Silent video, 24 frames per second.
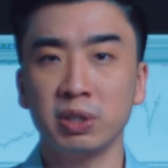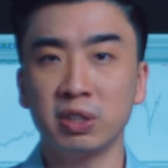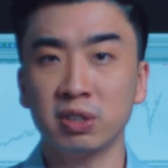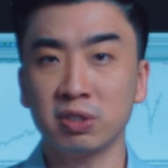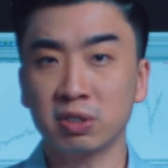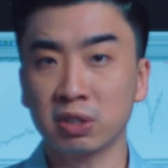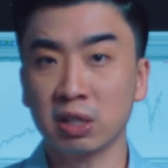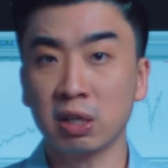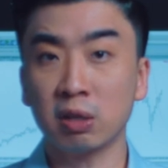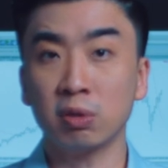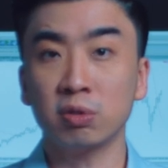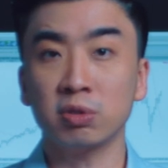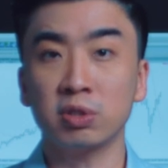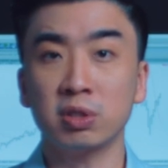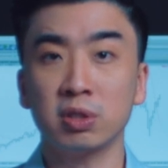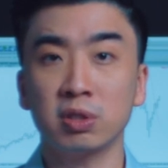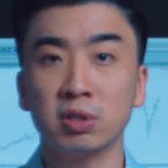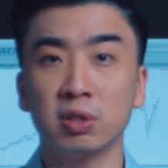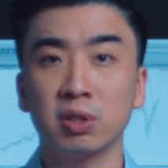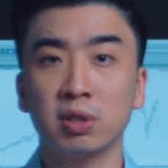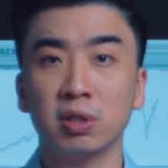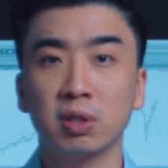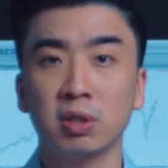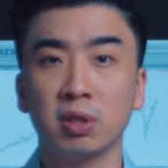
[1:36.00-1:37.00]
be
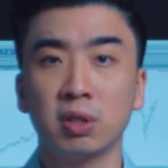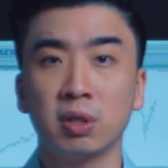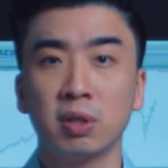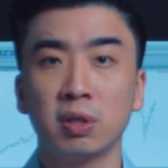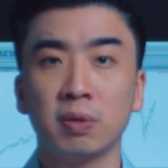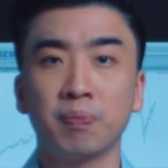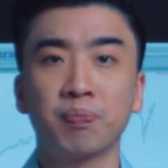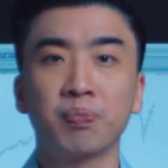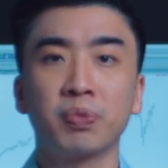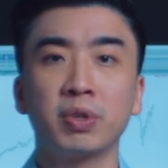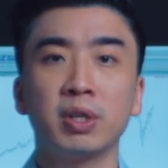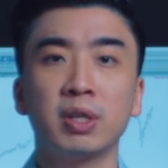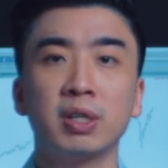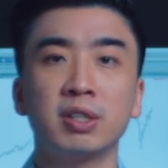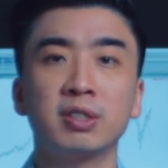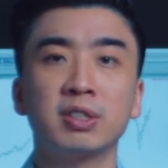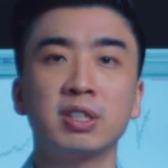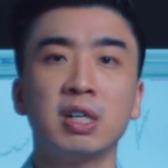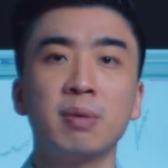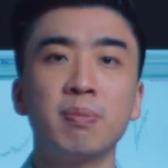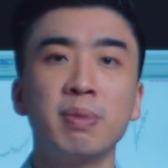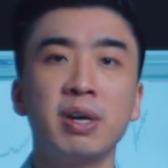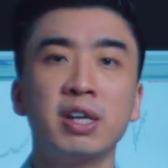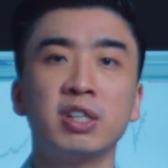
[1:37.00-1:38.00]
discounted.
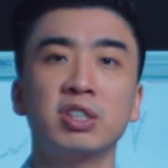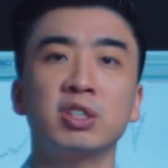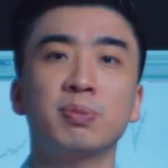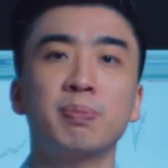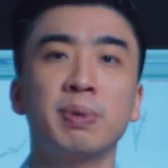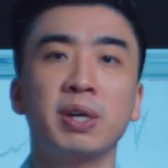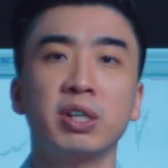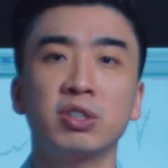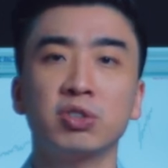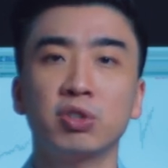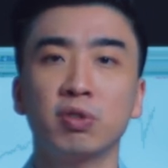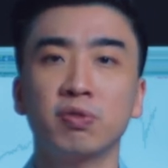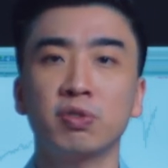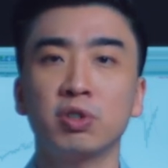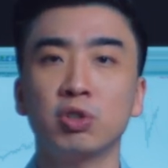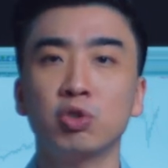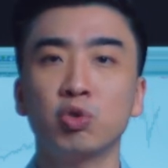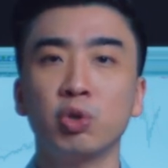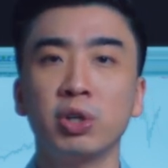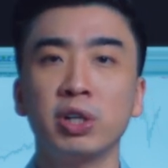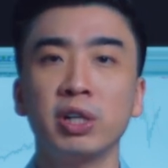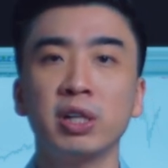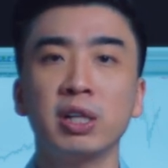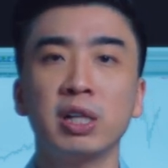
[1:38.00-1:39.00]
Some aspects of the
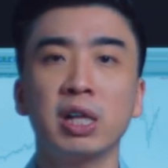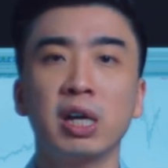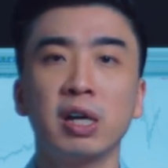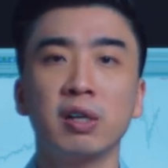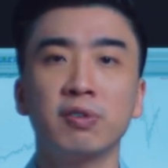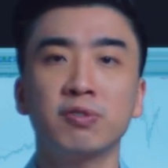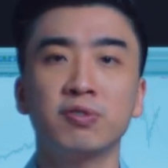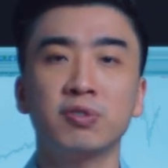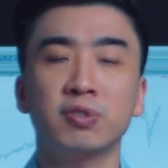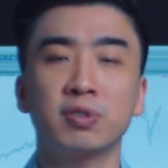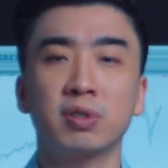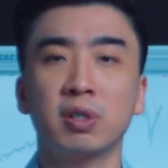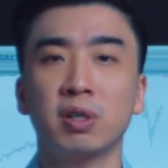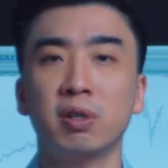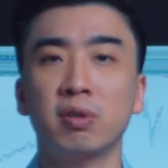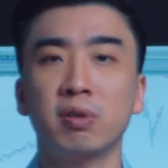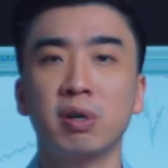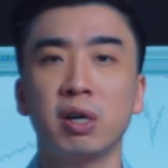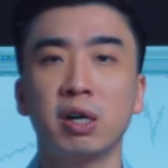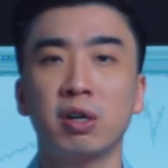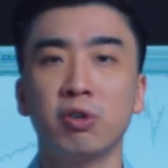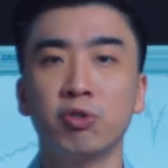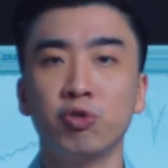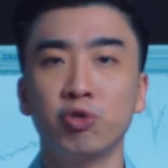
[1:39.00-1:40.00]
trading
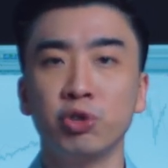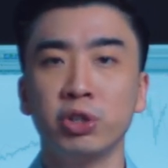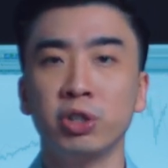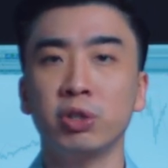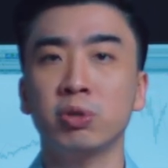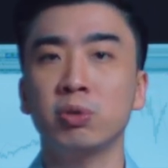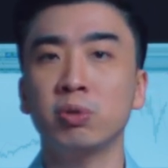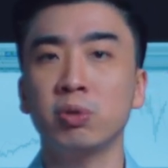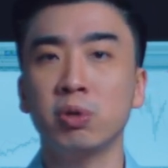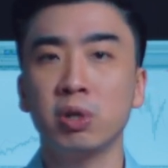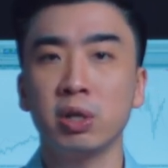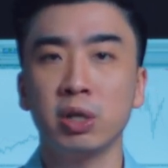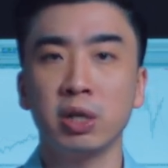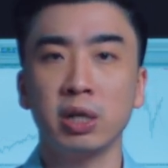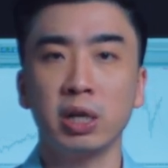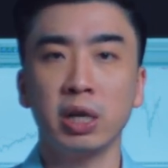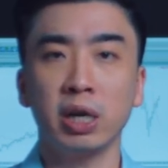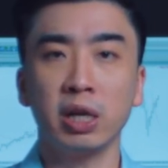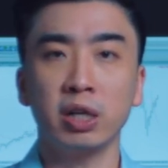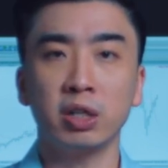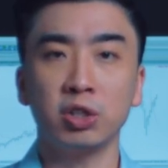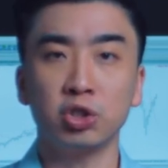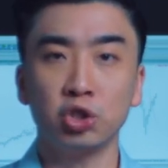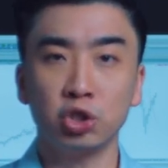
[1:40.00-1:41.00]
lifestyle are real
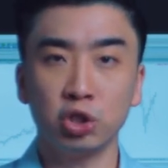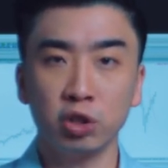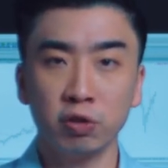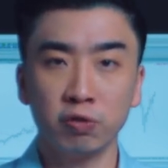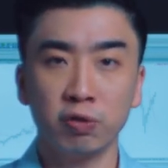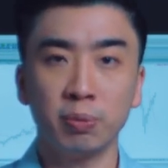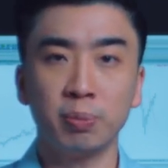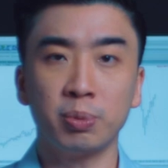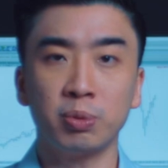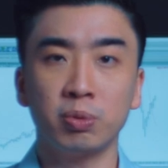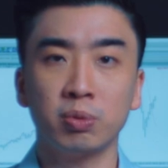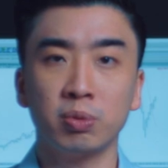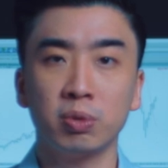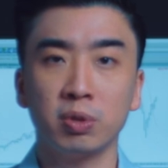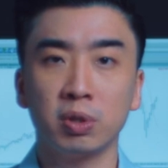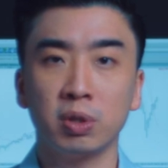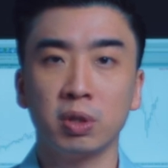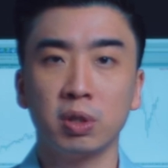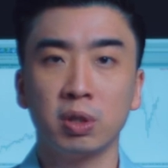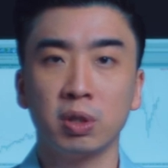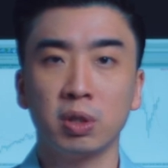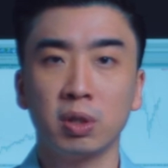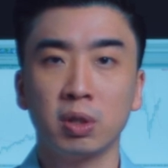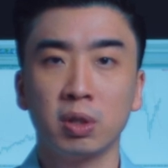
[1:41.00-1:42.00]
and achievable,
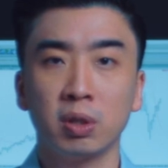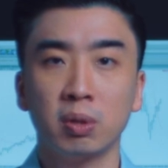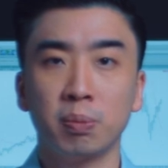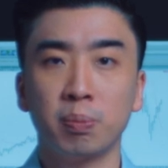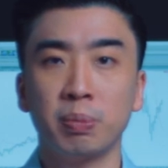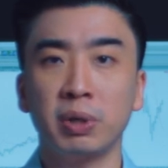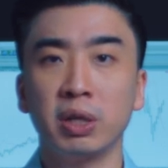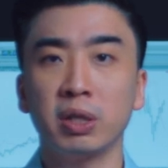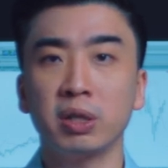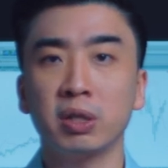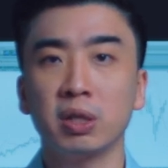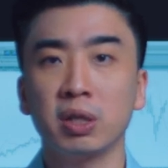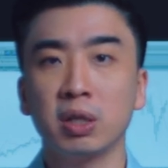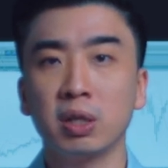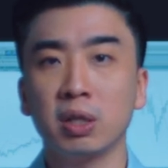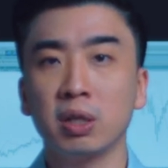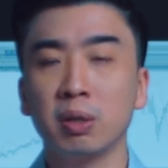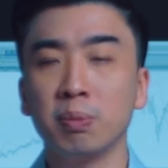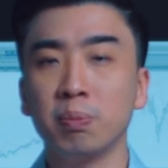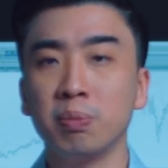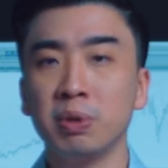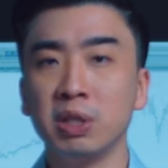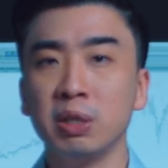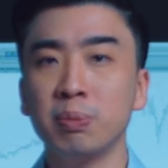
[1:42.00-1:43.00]
but
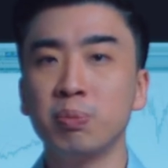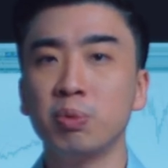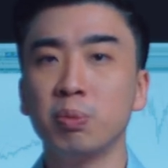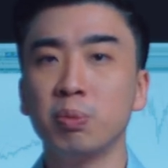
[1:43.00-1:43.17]
be